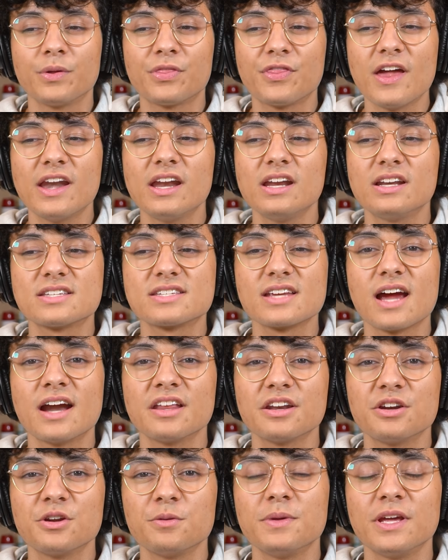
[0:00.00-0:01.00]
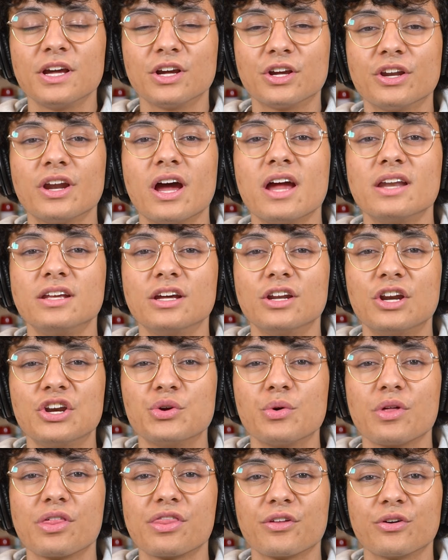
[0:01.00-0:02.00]
but then he decided it'd be a good idea to
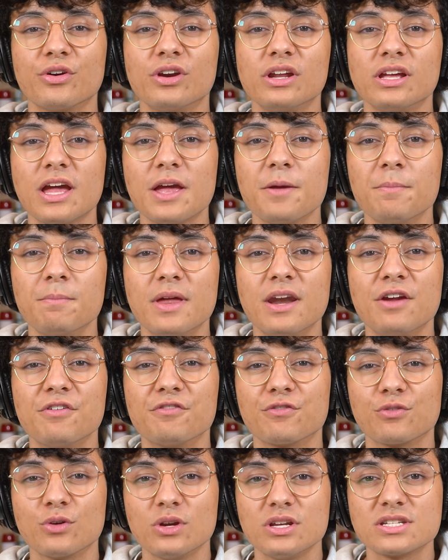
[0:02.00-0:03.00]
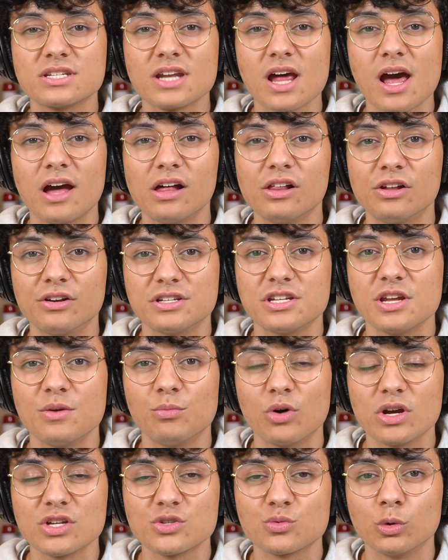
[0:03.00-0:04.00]
do a 38-minute freestyle on Tim
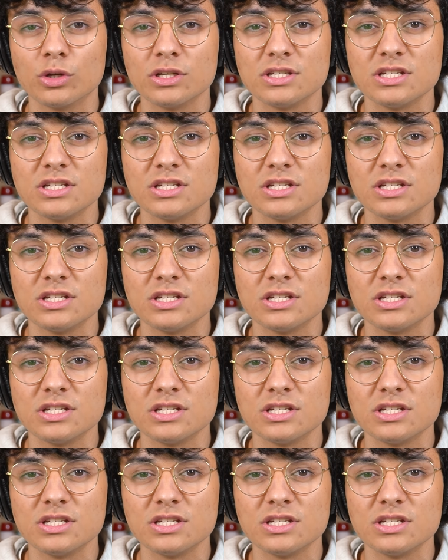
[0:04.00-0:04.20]
Westwood